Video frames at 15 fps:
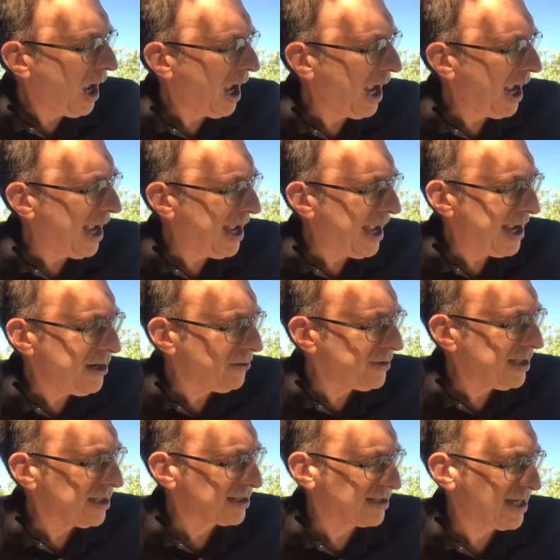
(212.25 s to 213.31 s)
I don't
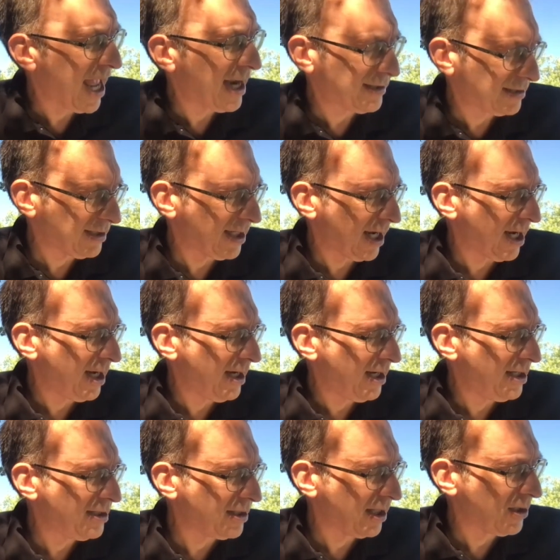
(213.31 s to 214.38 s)
need a snack today,"
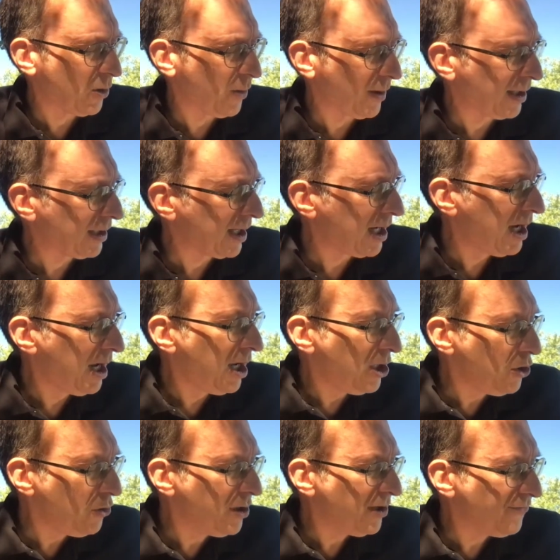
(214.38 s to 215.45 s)
he said quickly.
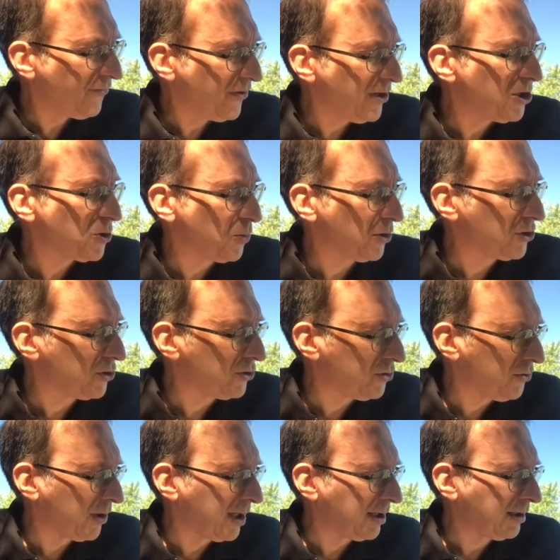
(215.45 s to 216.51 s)
"You can finish what you're
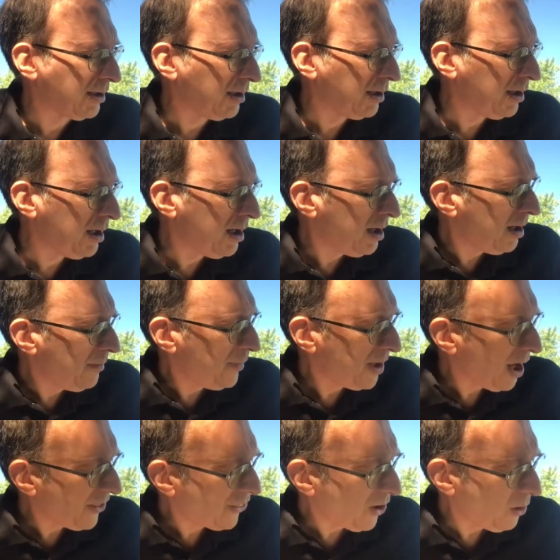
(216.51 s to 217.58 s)
doing." "But
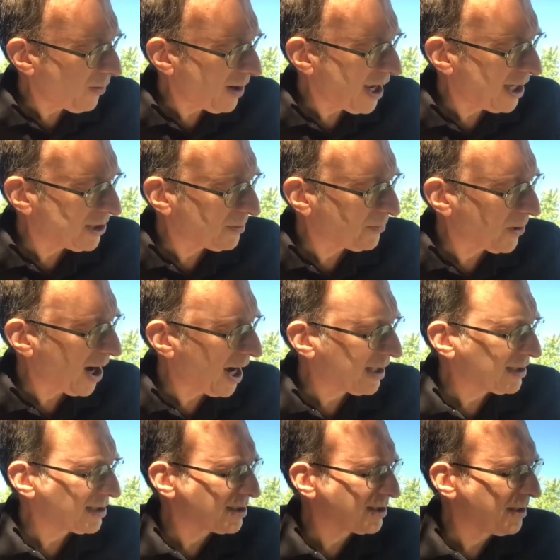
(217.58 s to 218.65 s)
I thought we had to
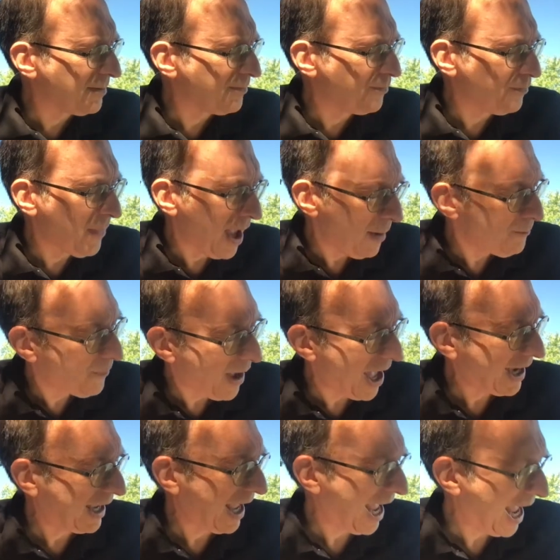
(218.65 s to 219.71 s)
practice the
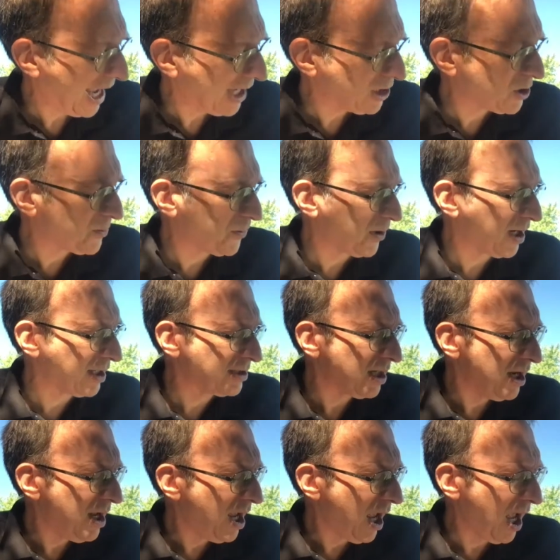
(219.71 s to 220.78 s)
back handsprings.
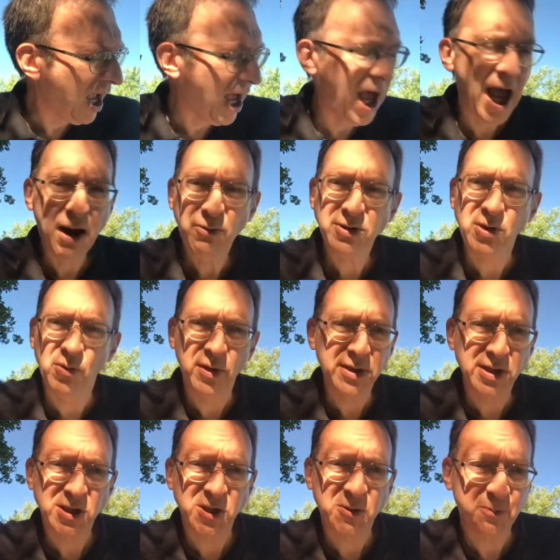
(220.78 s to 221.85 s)
I was going
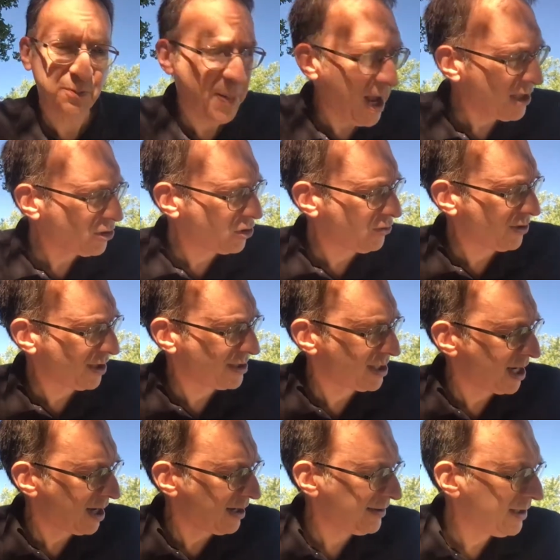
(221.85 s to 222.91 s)
to spot you
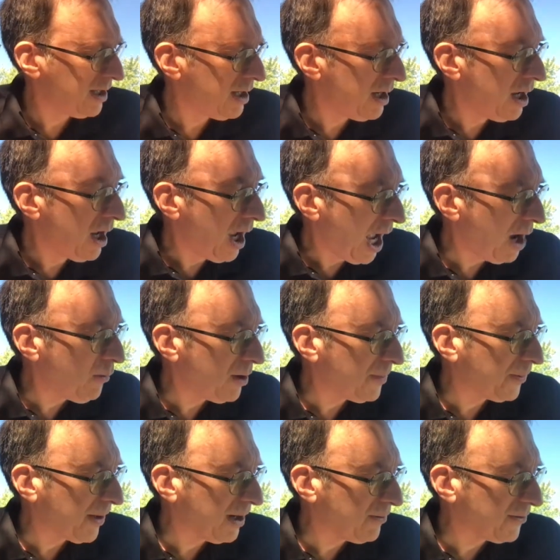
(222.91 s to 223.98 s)
today. I want
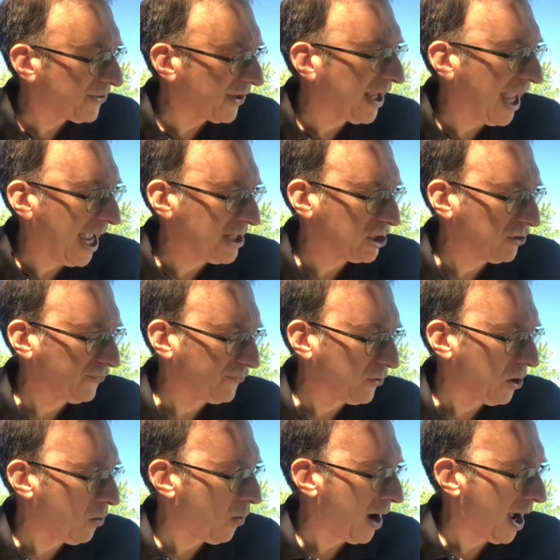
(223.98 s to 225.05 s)
to play with the castle
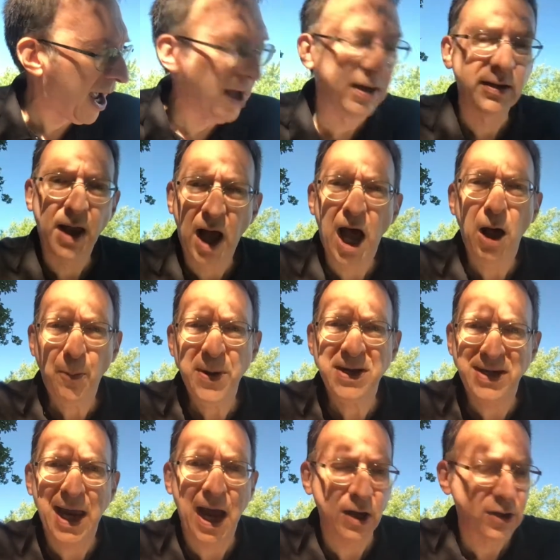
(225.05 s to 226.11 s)
for a while. I'll be
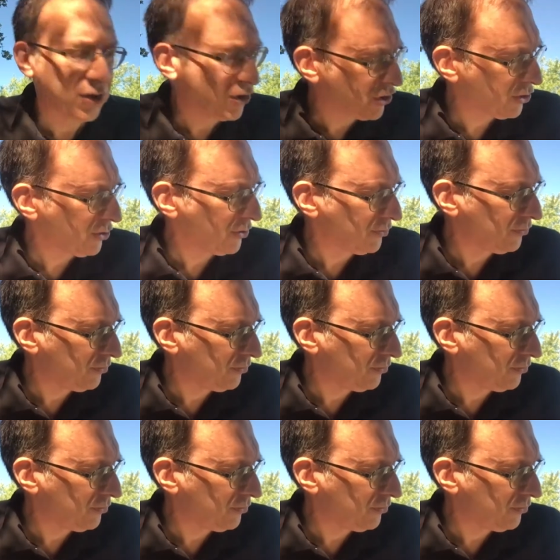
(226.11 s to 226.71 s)
down soon."